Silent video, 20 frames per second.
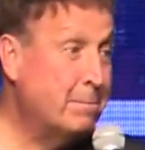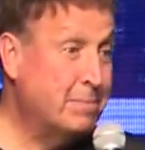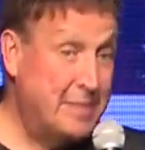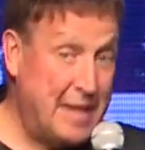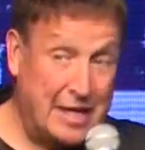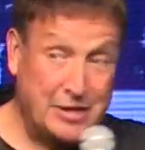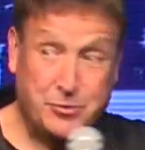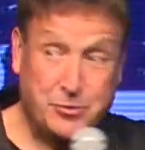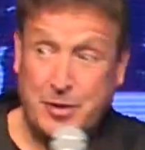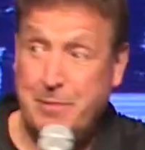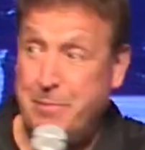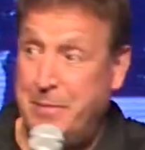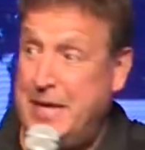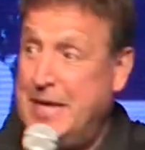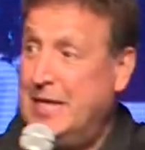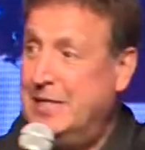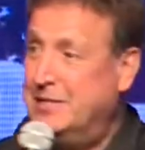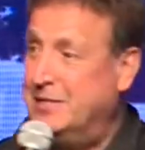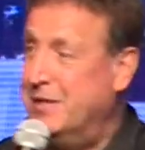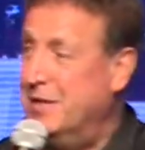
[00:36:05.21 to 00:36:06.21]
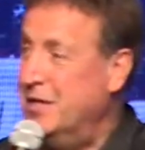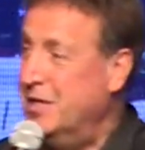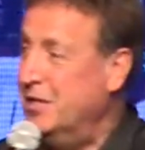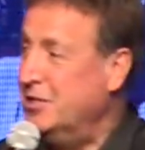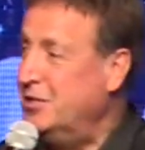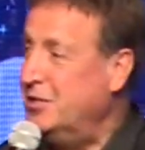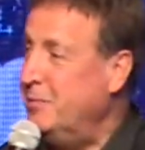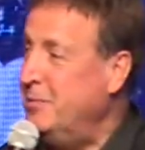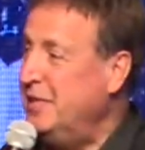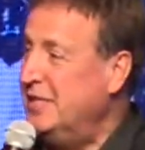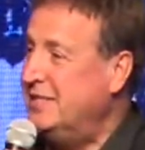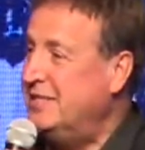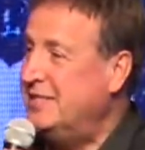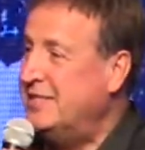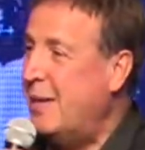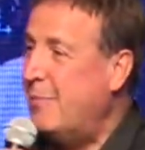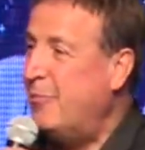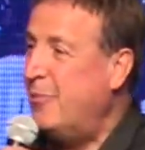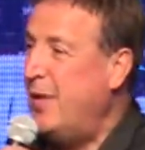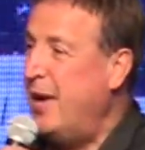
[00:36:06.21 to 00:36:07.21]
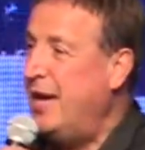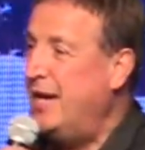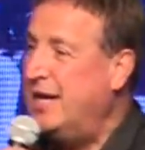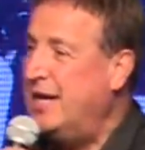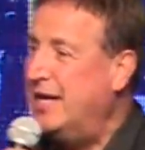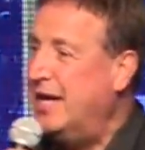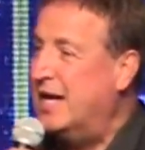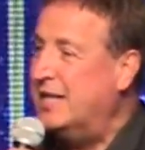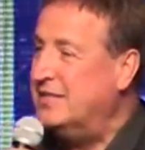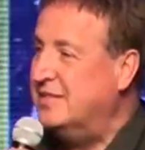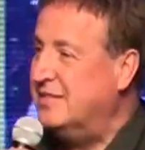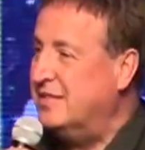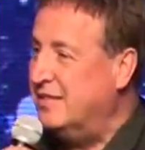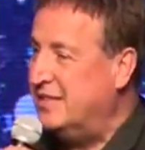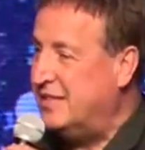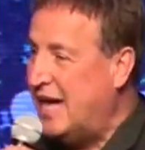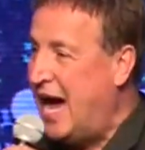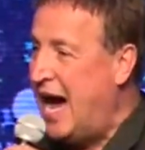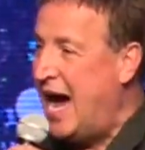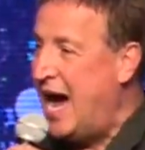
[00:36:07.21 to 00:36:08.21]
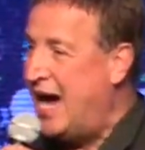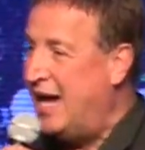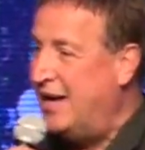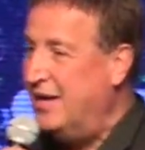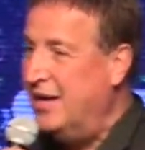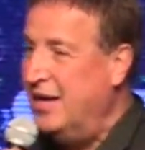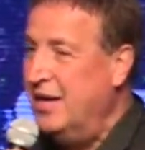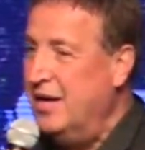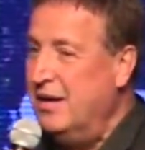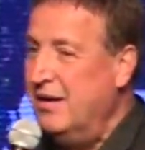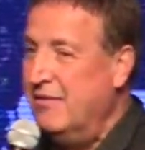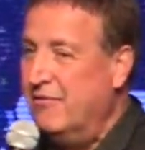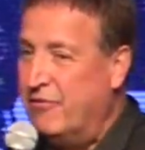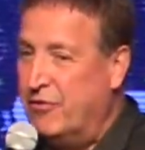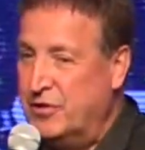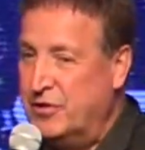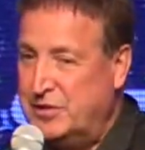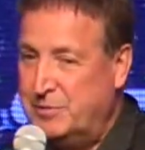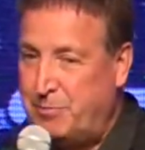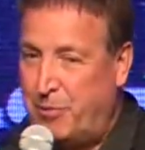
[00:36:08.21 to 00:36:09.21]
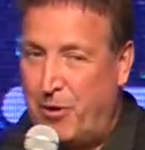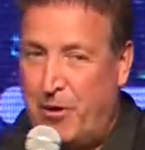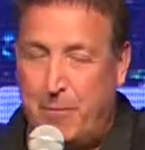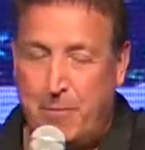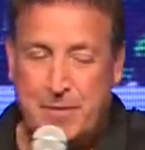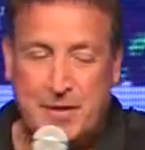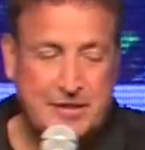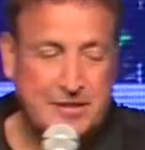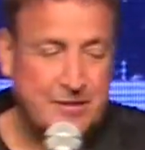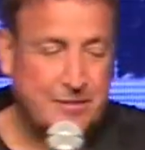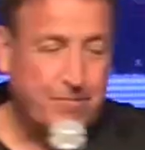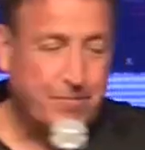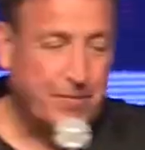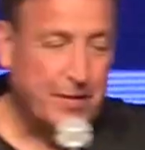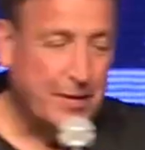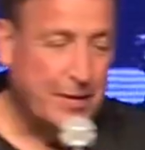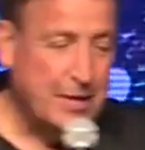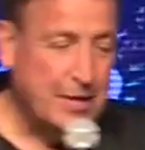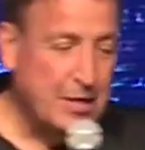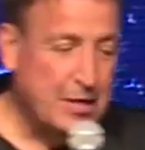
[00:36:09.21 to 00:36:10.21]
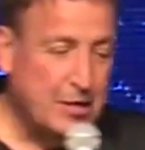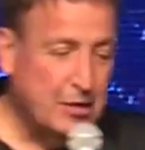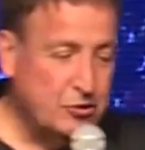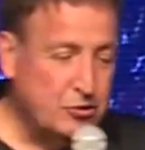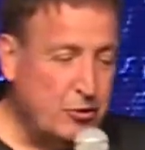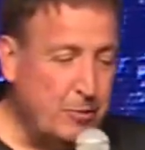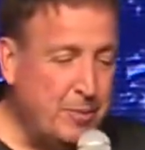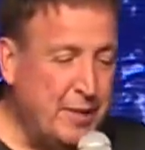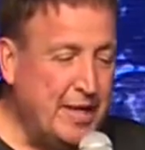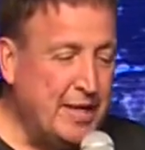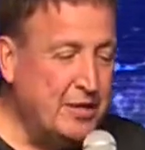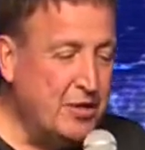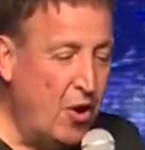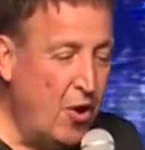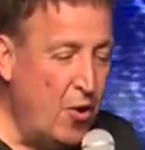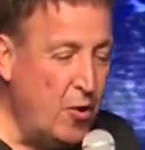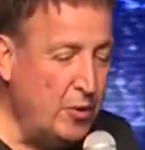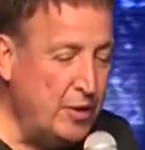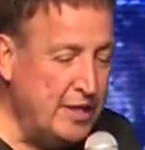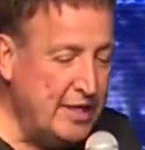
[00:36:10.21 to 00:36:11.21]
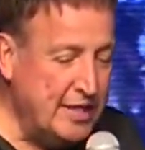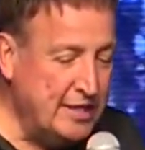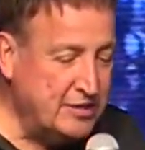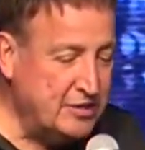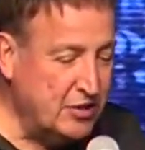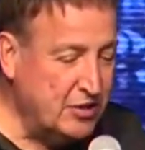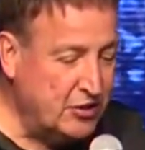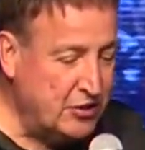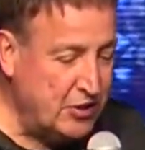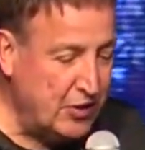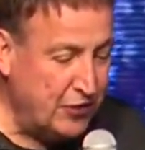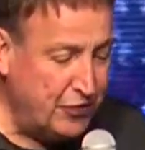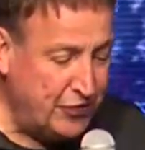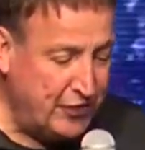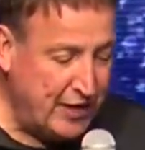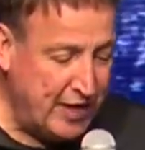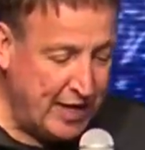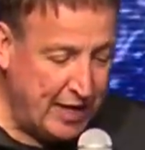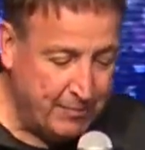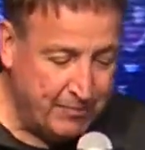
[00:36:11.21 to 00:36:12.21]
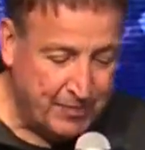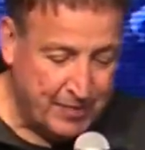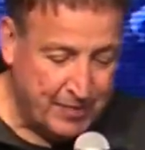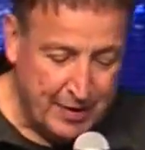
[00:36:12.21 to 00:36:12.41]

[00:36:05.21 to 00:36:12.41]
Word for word: That's what it means to be separated unto God for his purpose. So being holy is a good thing.